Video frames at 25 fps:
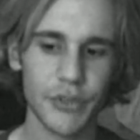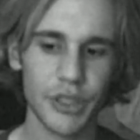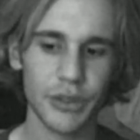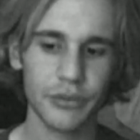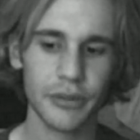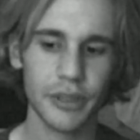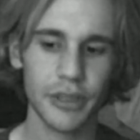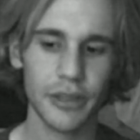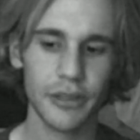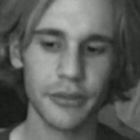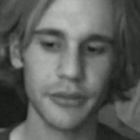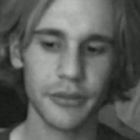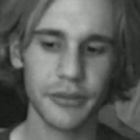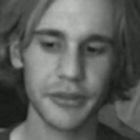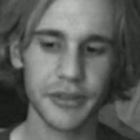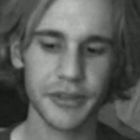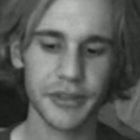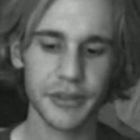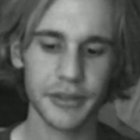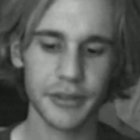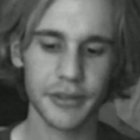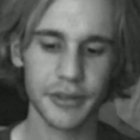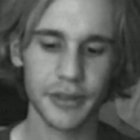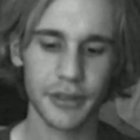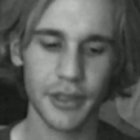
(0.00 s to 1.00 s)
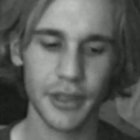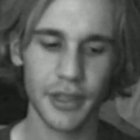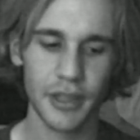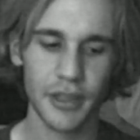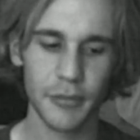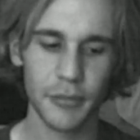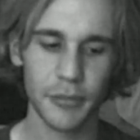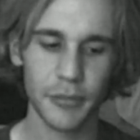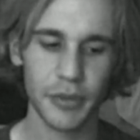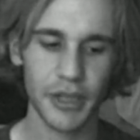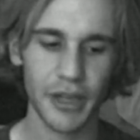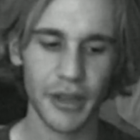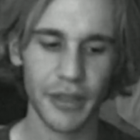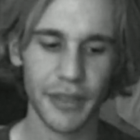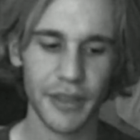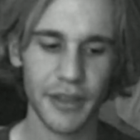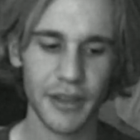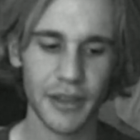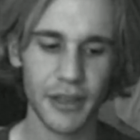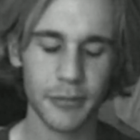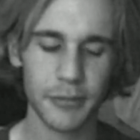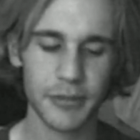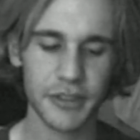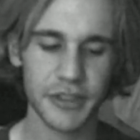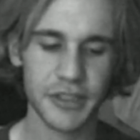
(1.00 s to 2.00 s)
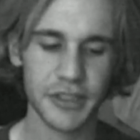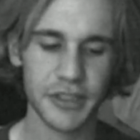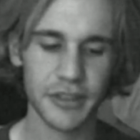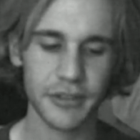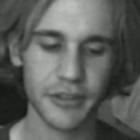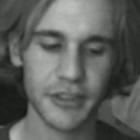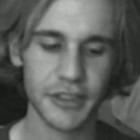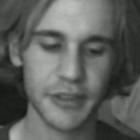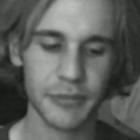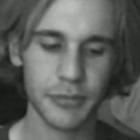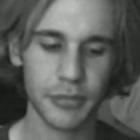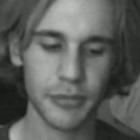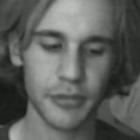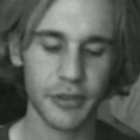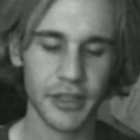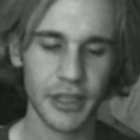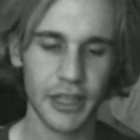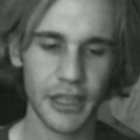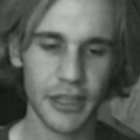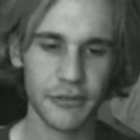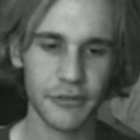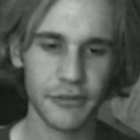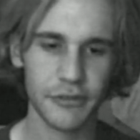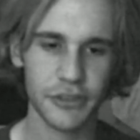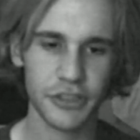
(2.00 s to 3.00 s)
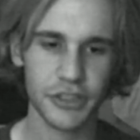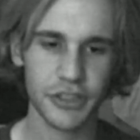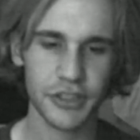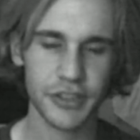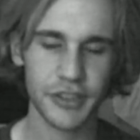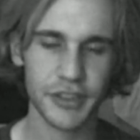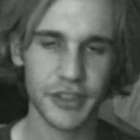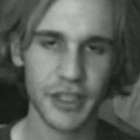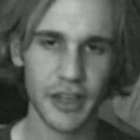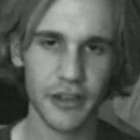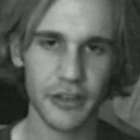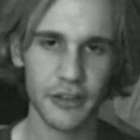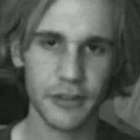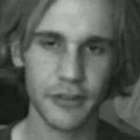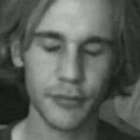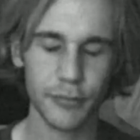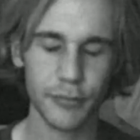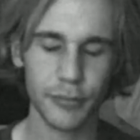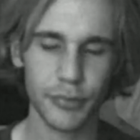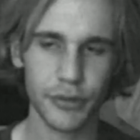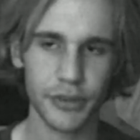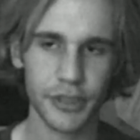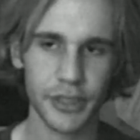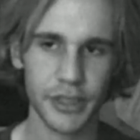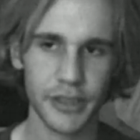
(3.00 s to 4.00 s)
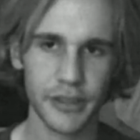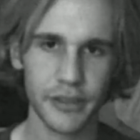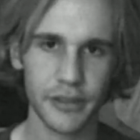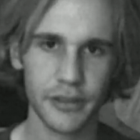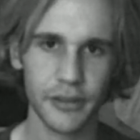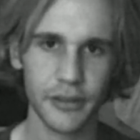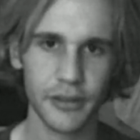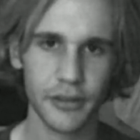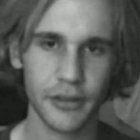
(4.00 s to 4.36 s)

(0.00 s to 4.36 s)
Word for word: who knows? But I think up until this point, I was just scared of putting